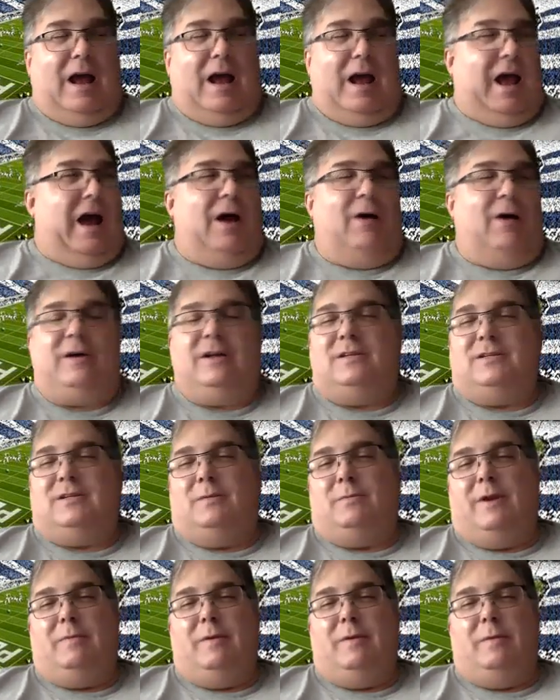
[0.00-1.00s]
how could
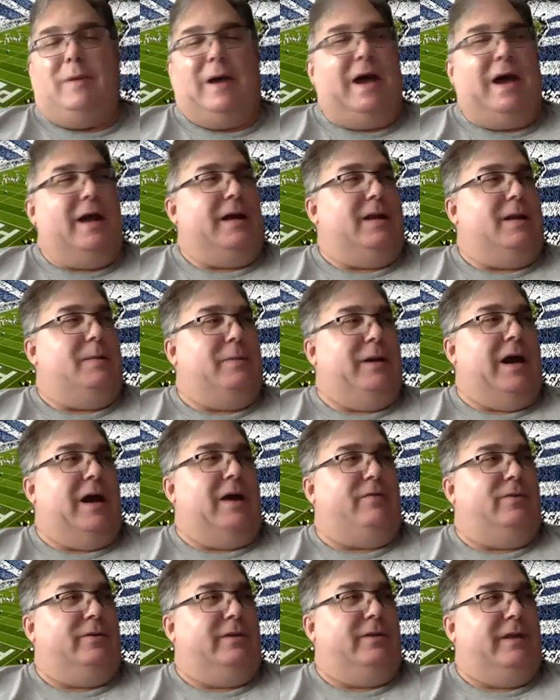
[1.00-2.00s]
somebody be back in the
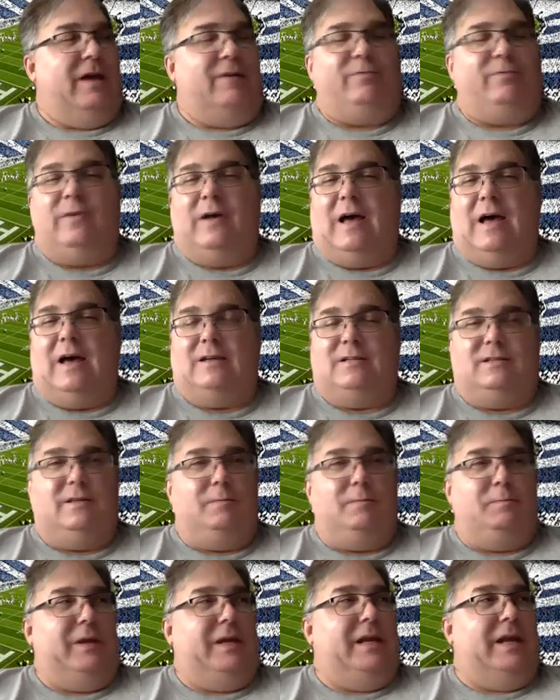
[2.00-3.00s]
backfield that fast to
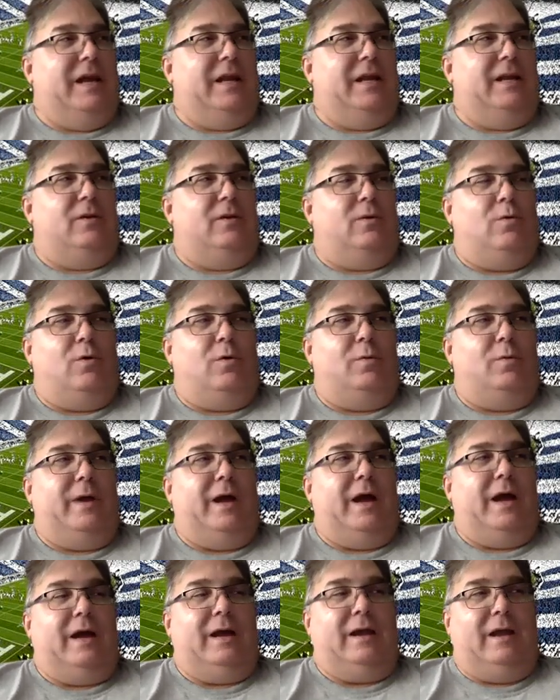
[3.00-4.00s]
be getting the
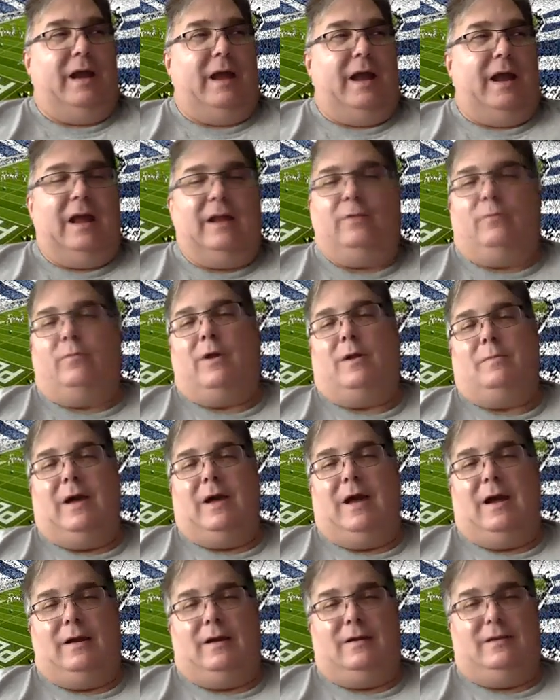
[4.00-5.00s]
quarterback and the running
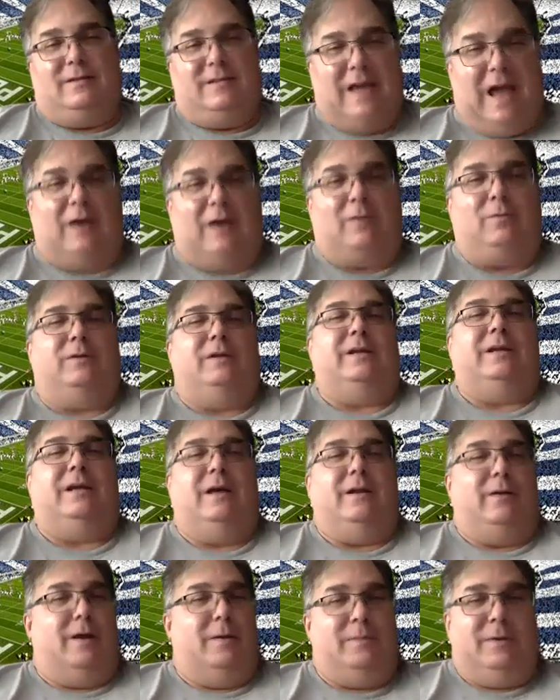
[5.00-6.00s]
back tackled together?